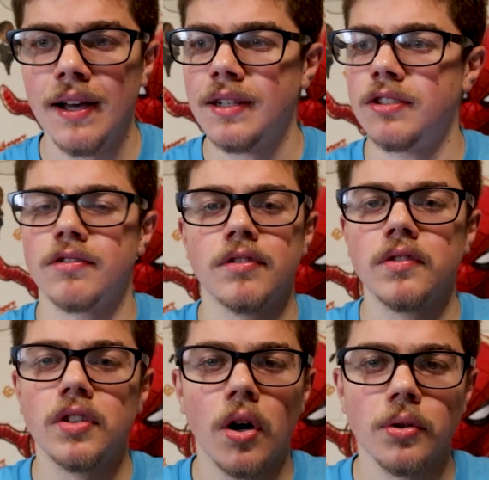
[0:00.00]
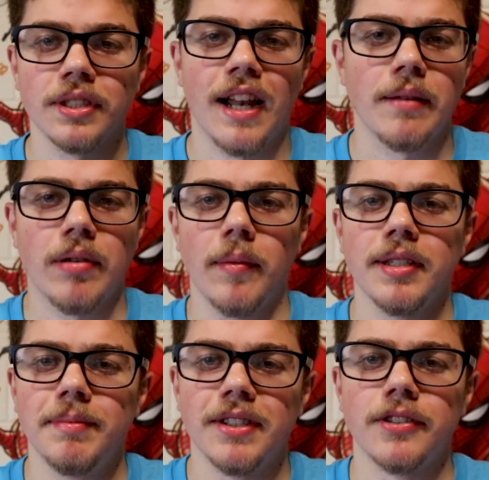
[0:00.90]
to recruit Ghost. That'll probably
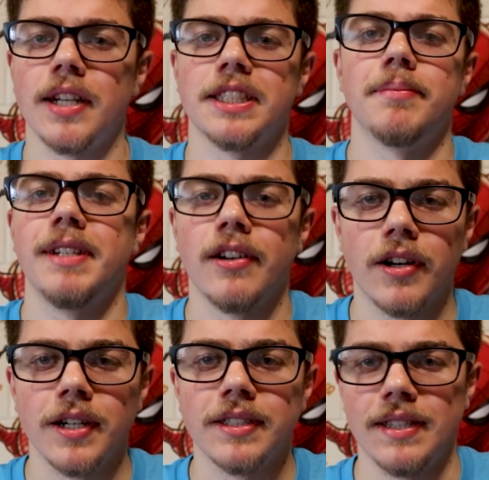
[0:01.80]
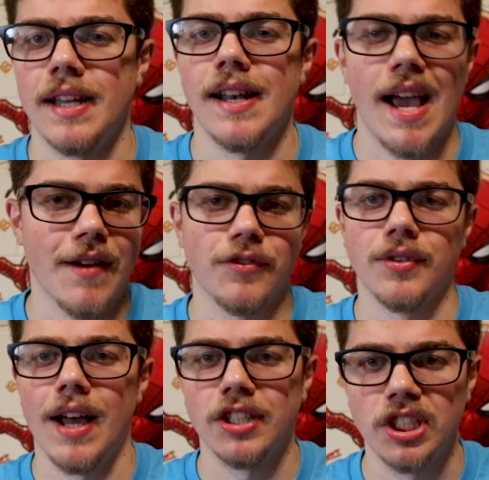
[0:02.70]
be her next appearance, and then after
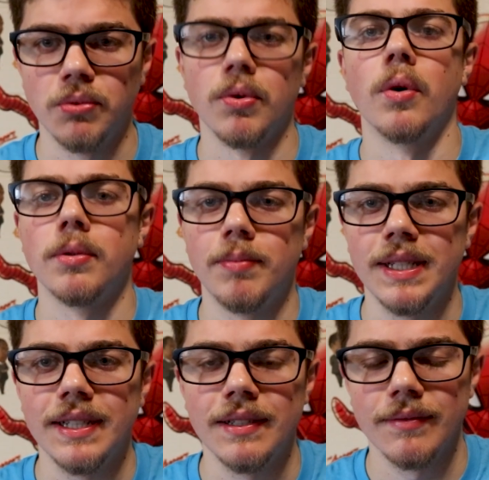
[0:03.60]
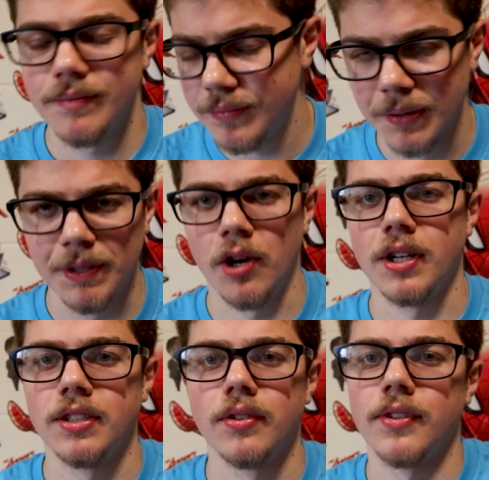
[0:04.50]
that she won't be appearing
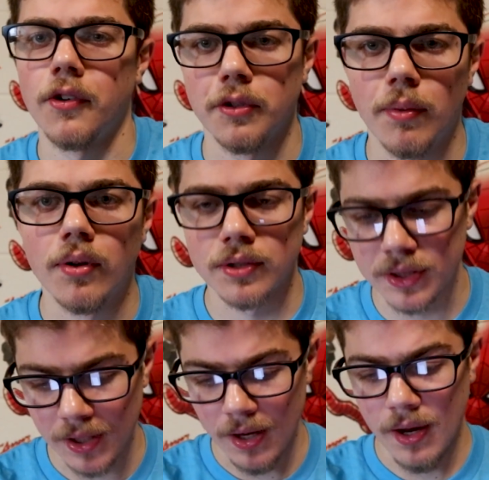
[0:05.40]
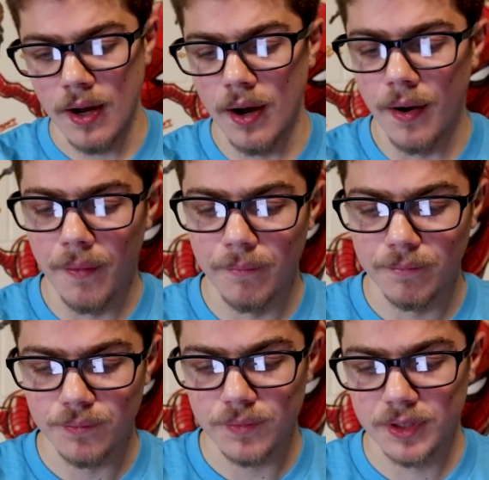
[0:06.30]
until Thunderbolts.
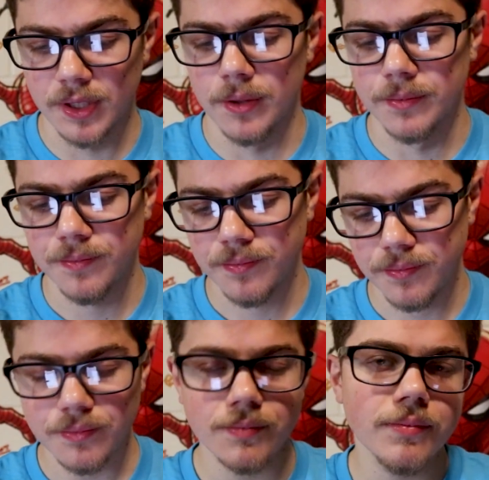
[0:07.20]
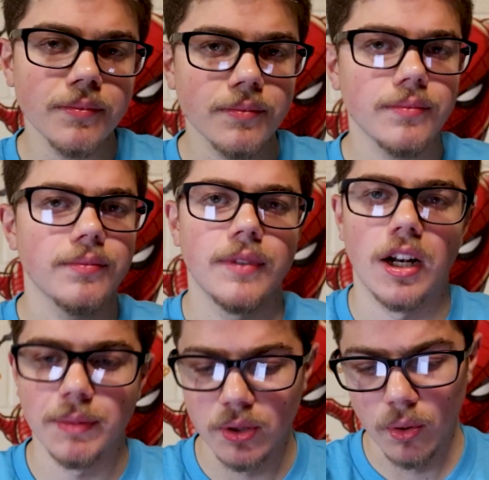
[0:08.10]
So
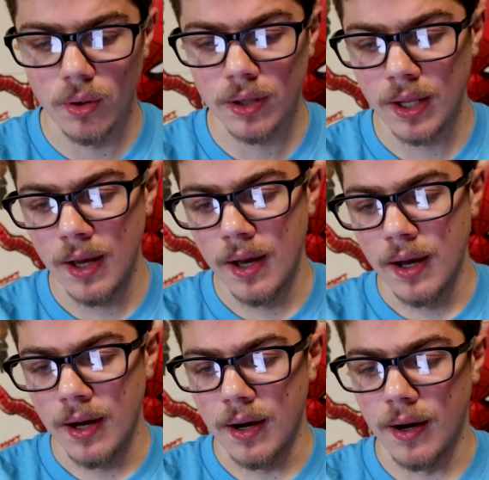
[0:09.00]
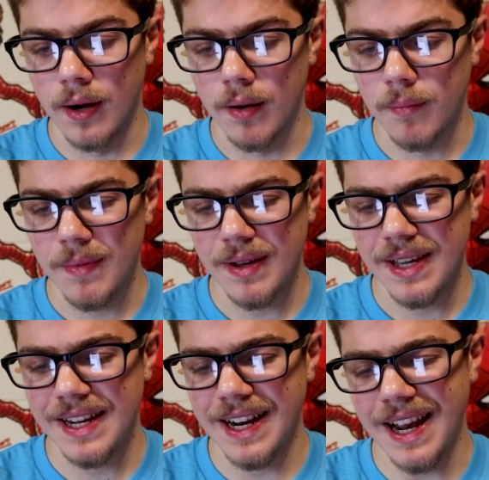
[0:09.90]
that'll be cool. And
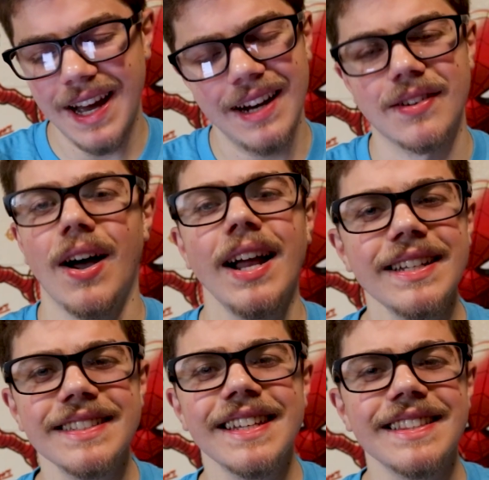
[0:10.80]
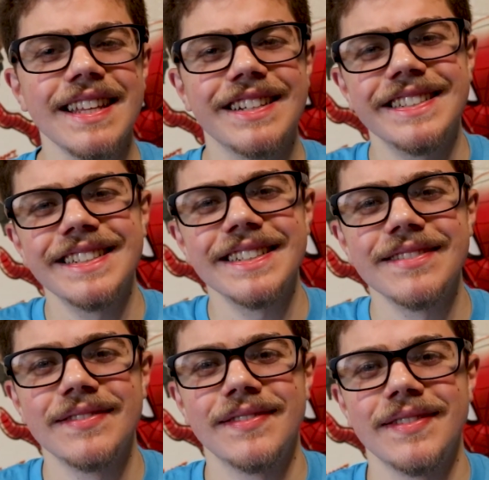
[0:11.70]
I don't know, I just think they could
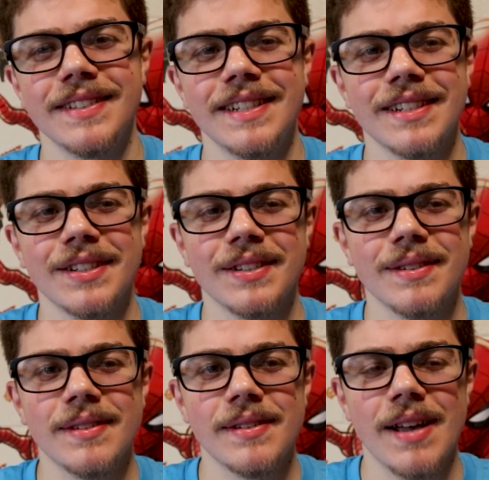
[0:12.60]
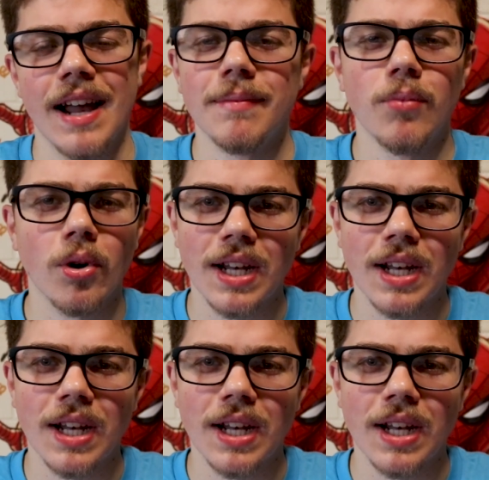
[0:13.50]
have had a more